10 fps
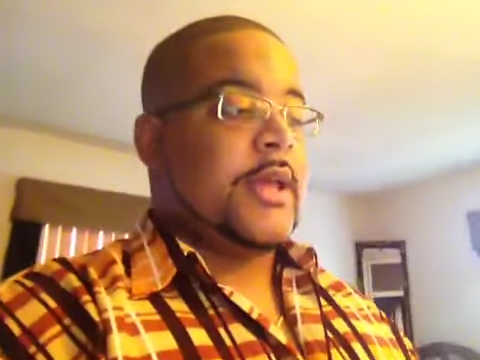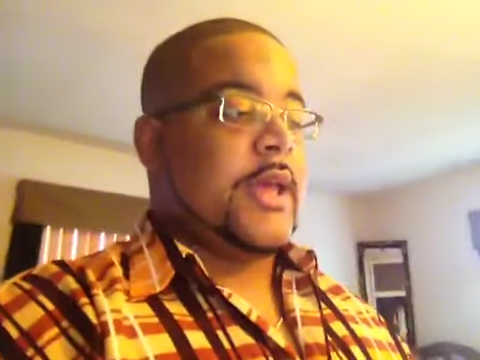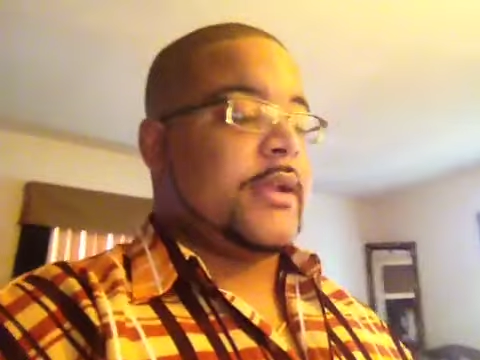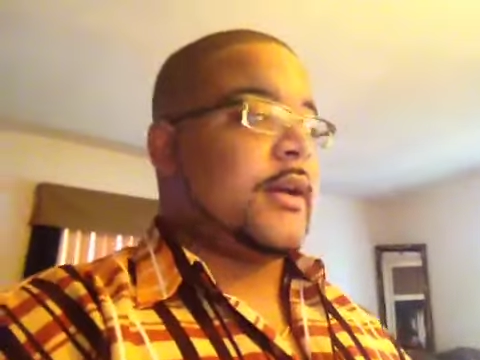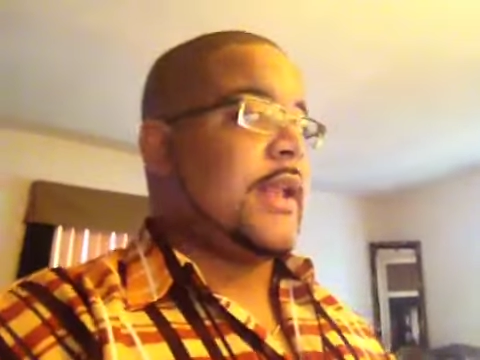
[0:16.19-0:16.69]

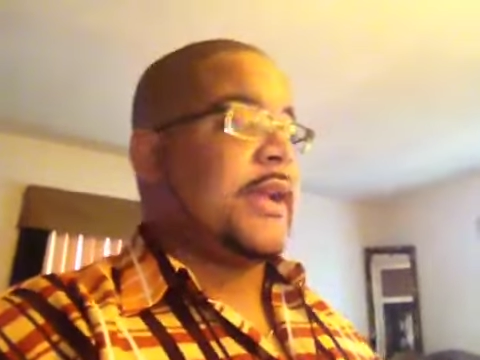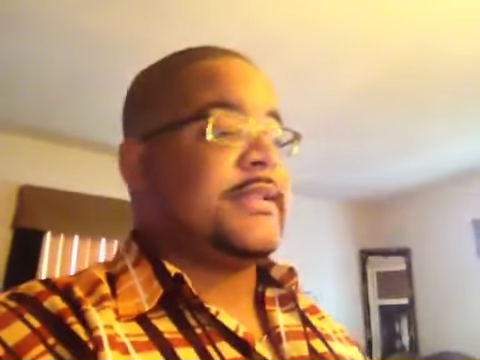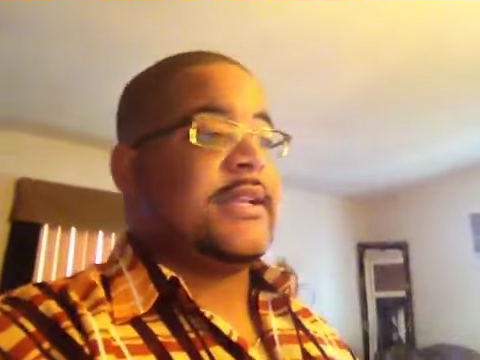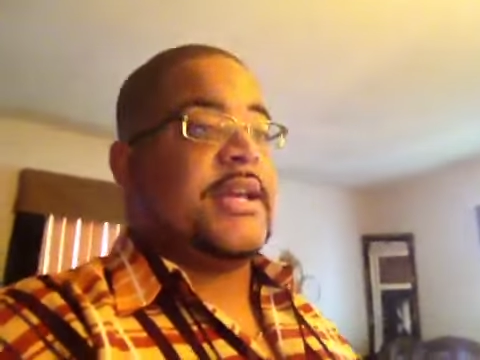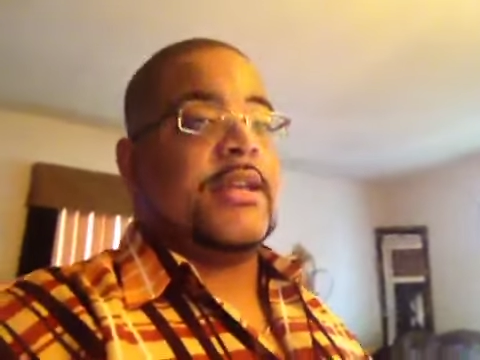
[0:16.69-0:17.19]
And all I can
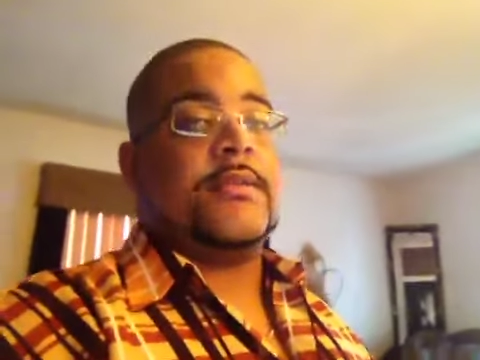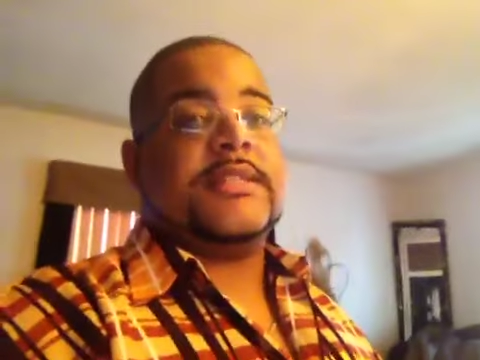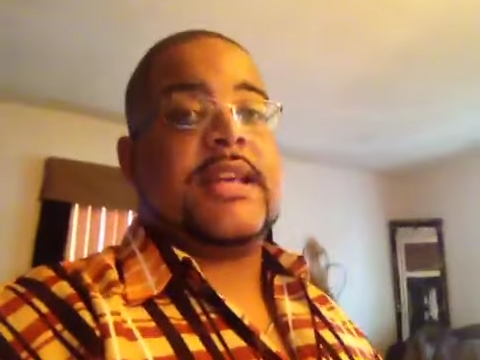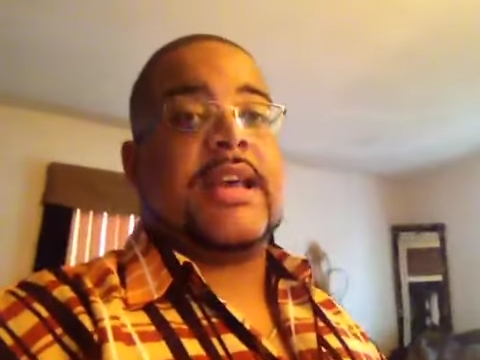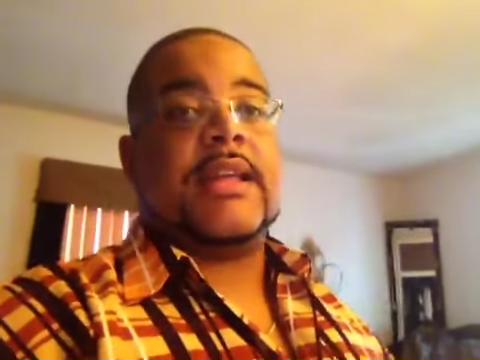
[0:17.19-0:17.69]
tell you is
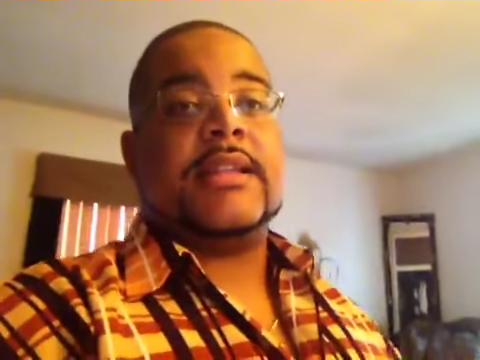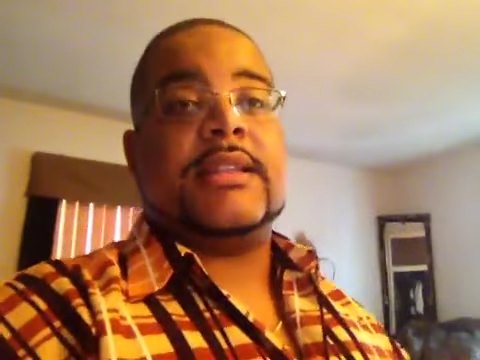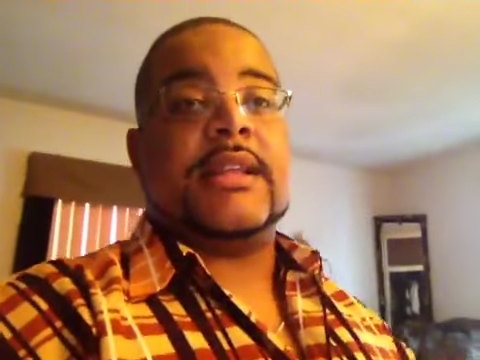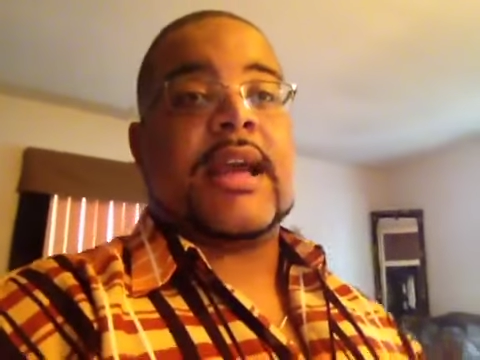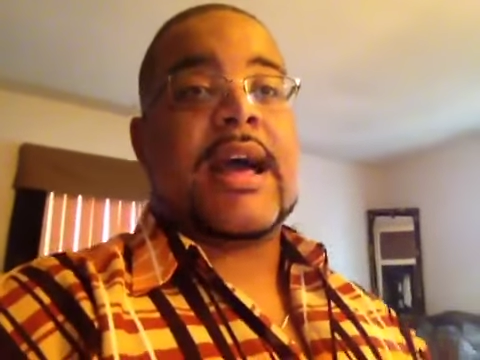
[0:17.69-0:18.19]
that
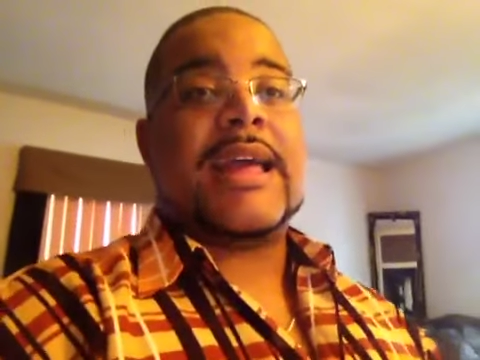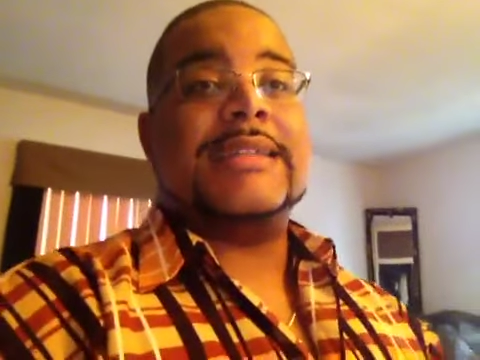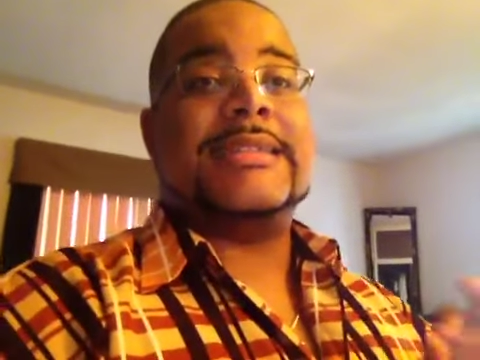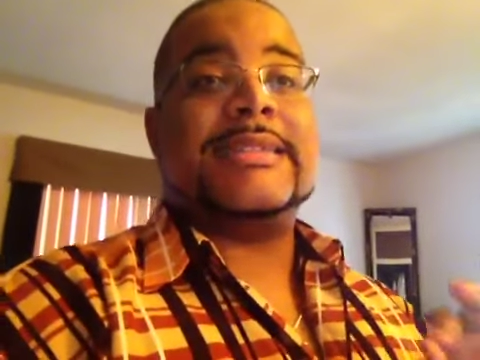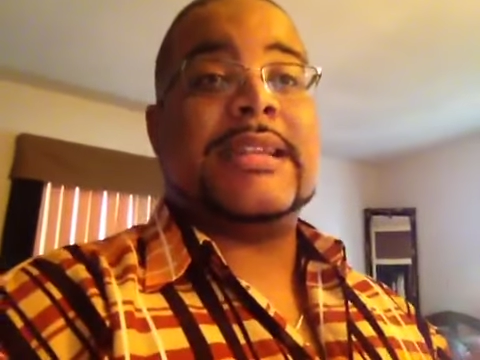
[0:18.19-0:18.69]
the guy
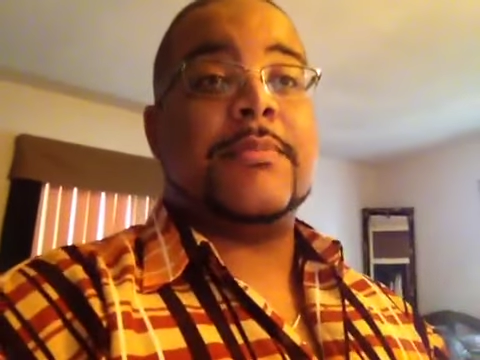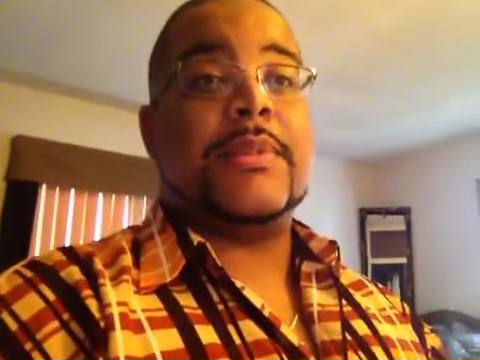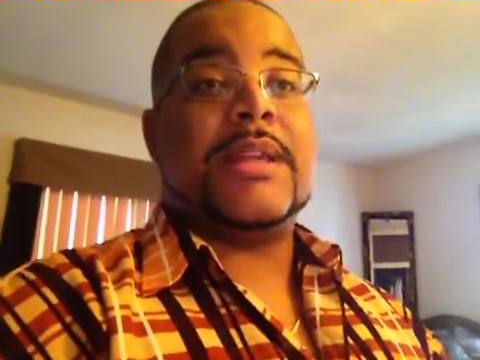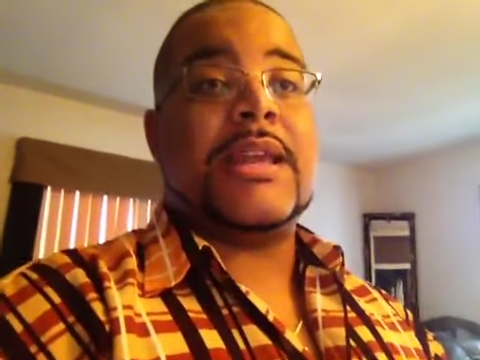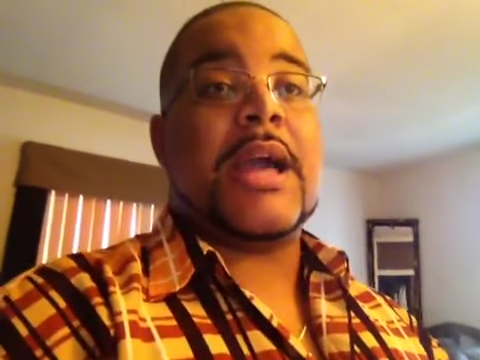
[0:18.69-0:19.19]
is
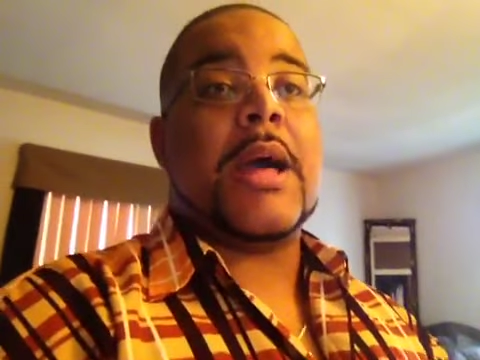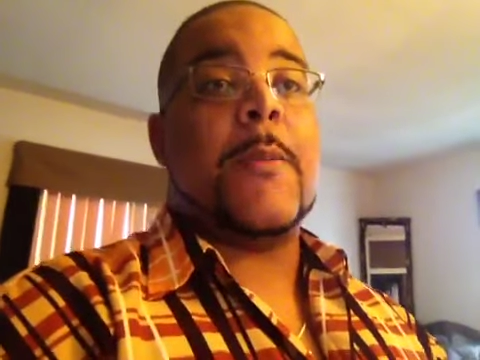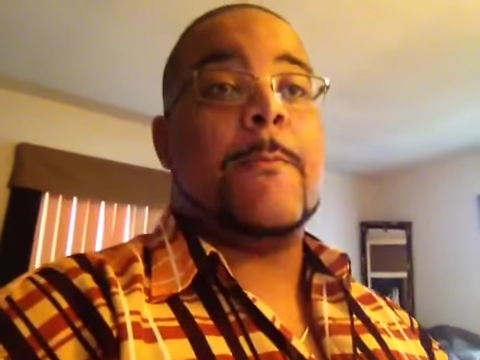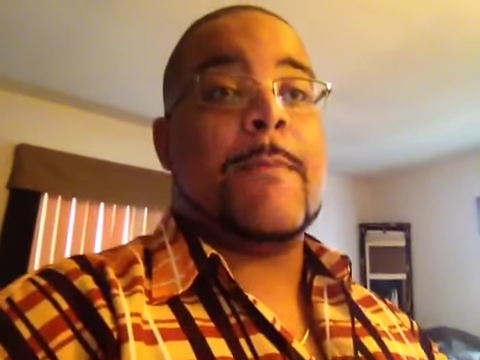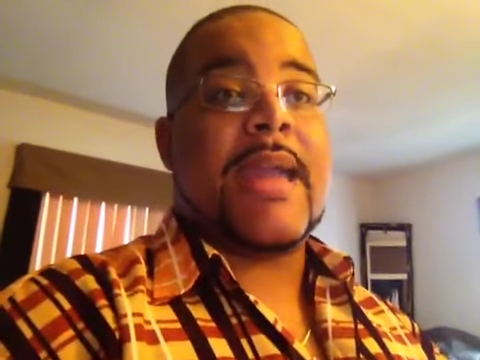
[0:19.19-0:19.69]
simply
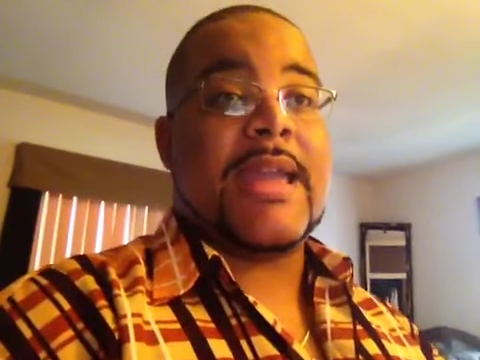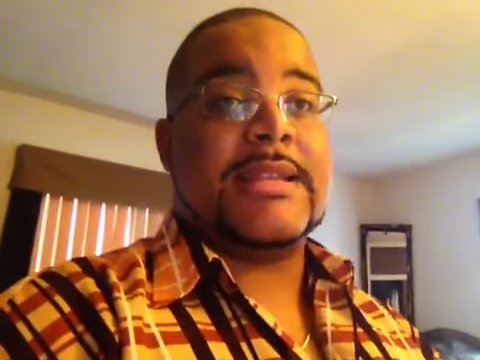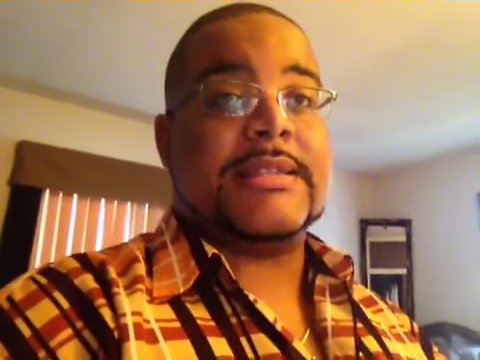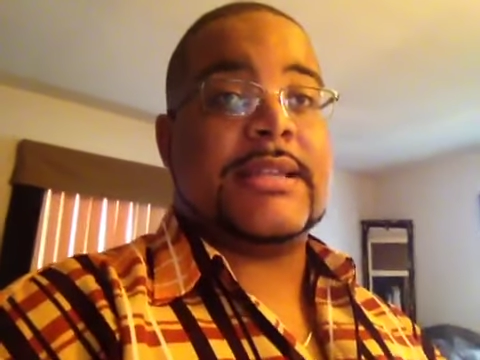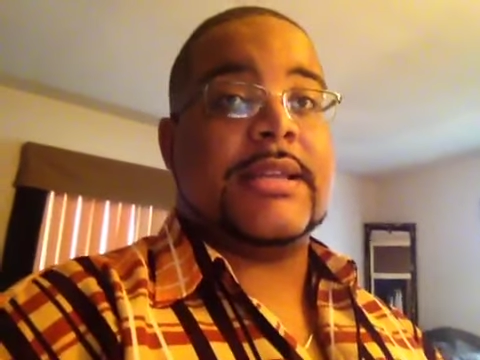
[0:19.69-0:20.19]

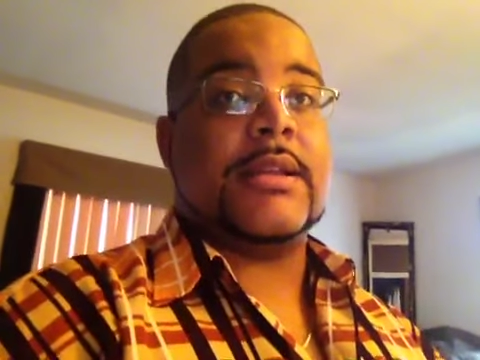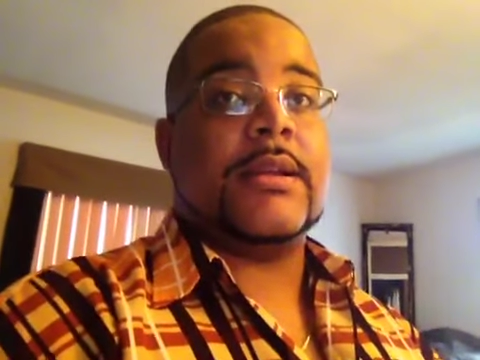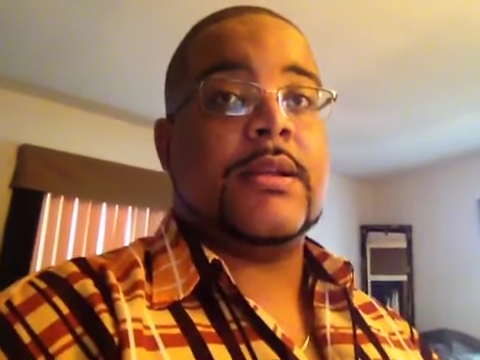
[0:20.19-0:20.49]
amazing.